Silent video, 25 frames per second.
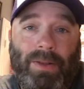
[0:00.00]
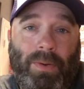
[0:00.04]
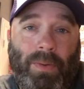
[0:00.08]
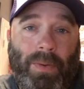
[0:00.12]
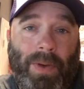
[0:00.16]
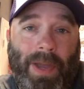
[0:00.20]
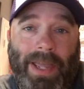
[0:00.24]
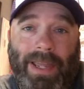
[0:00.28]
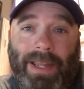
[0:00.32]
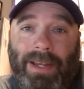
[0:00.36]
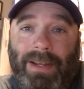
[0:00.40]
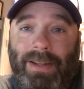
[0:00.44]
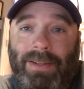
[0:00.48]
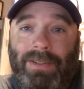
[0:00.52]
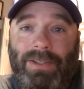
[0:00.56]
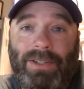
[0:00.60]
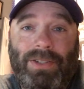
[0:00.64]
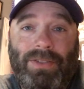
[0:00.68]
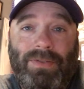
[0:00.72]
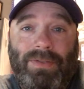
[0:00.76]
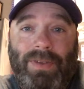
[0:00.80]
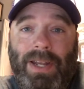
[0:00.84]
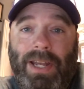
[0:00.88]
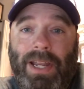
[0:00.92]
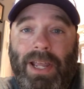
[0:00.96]
The way he does
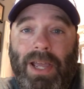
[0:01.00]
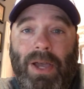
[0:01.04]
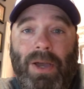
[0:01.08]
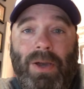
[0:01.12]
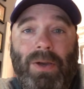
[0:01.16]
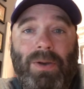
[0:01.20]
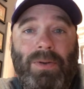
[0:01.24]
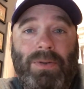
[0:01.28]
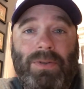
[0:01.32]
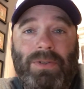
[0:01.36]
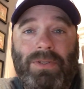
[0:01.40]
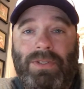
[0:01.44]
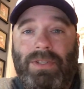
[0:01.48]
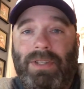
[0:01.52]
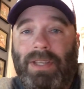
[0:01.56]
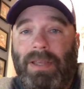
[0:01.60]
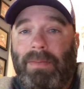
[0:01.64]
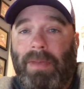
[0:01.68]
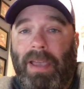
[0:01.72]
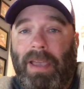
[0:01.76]
his videos, he